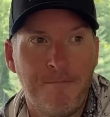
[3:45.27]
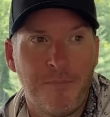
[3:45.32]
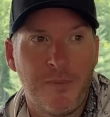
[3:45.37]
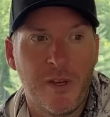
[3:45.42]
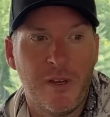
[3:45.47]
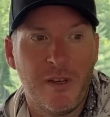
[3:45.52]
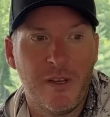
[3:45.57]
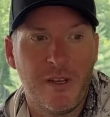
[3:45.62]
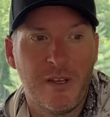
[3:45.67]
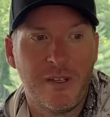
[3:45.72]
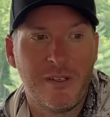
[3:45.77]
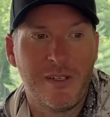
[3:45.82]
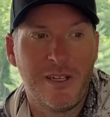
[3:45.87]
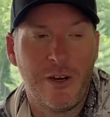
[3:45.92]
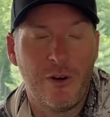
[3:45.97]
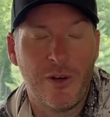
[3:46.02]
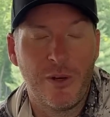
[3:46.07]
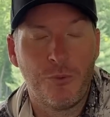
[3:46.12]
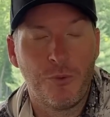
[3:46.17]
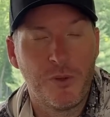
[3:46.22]
Uh, now,
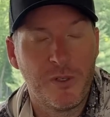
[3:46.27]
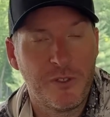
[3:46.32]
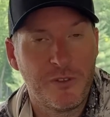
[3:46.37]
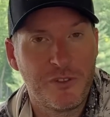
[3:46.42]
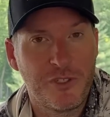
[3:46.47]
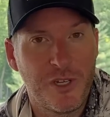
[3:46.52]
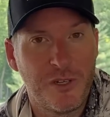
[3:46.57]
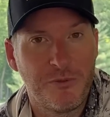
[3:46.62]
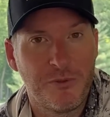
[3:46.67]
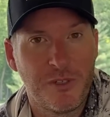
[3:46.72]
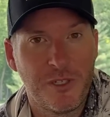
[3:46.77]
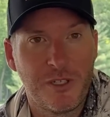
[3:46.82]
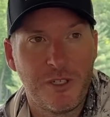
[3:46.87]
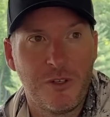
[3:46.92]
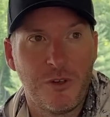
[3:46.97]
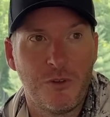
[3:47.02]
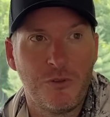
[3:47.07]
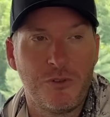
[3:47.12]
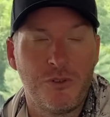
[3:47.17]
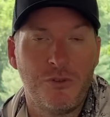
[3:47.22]
I will generally
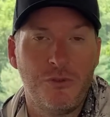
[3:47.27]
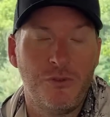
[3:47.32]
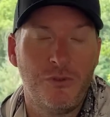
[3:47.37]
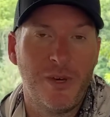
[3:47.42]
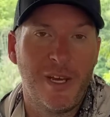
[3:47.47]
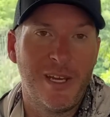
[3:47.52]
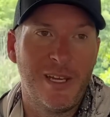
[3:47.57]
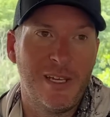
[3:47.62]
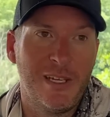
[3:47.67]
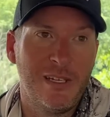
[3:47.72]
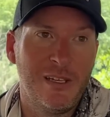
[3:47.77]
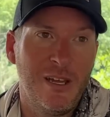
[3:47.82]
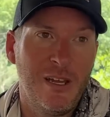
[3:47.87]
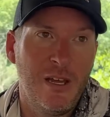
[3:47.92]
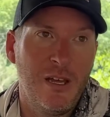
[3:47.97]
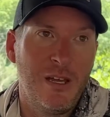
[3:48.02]
go to a